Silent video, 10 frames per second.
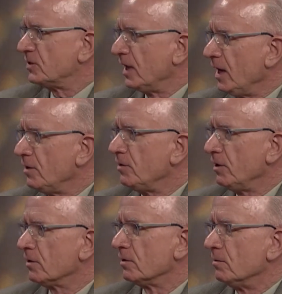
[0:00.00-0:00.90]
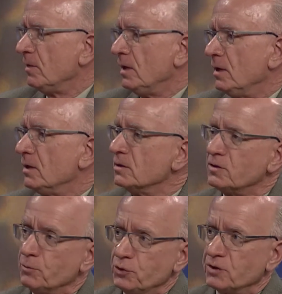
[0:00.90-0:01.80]
the eighth year, is
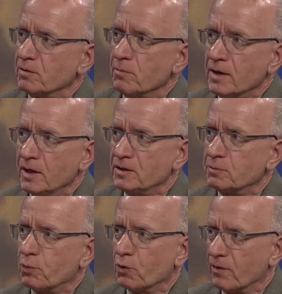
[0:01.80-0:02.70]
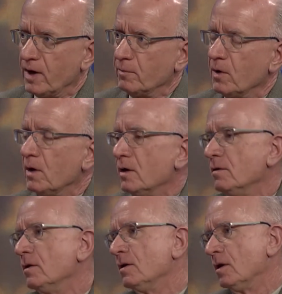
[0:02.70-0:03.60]
the Music Mondays program
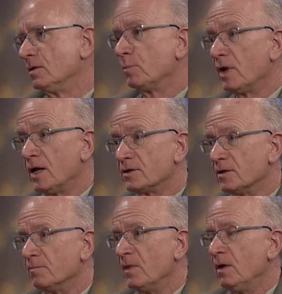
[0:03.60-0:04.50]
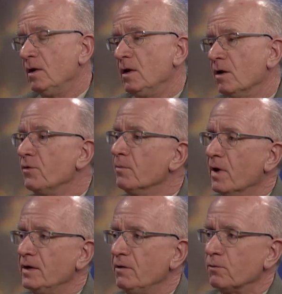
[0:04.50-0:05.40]
on the, on the plaza. Every
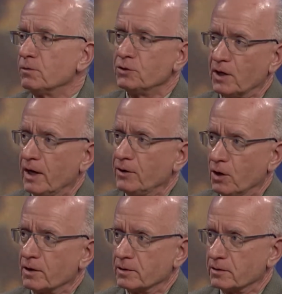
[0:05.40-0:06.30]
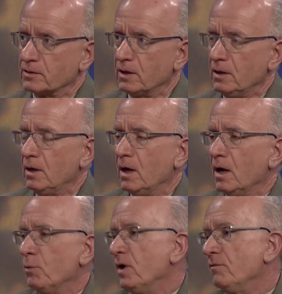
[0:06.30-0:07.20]
Monday for July and August,
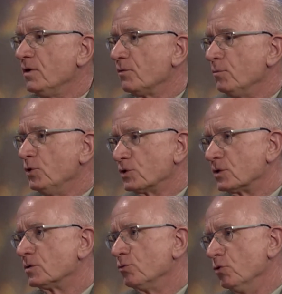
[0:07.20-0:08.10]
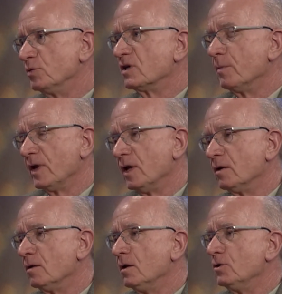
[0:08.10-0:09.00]
uh, we have different musical groups coming
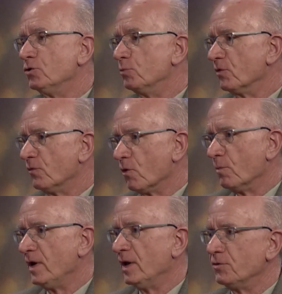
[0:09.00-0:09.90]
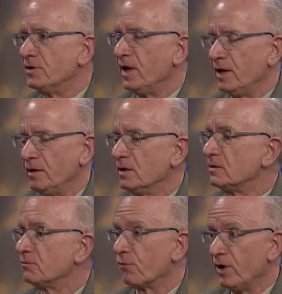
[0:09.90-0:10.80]
in to perform and entertain.
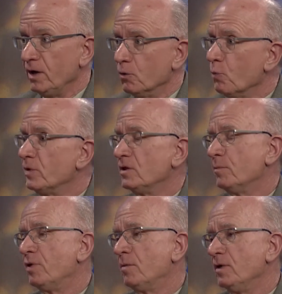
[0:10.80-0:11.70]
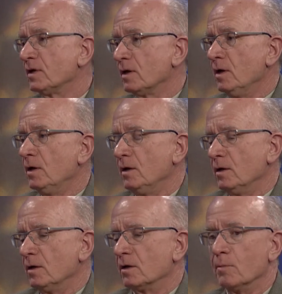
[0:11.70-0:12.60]
It's free, open to the public.
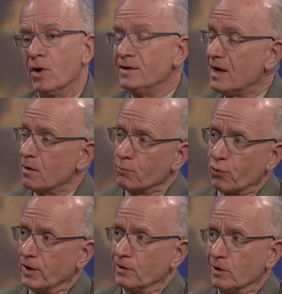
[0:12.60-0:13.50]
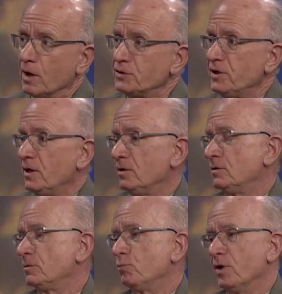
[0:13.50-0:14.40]
Come on down, bring your lawn
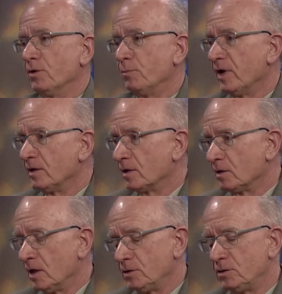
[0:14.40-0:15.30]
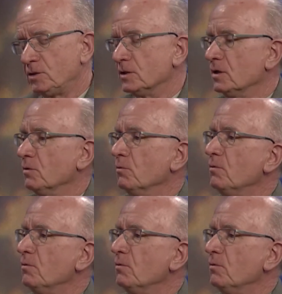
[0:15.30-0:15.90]
chairs, bring your picnic right. lunch. Sometimes uh, at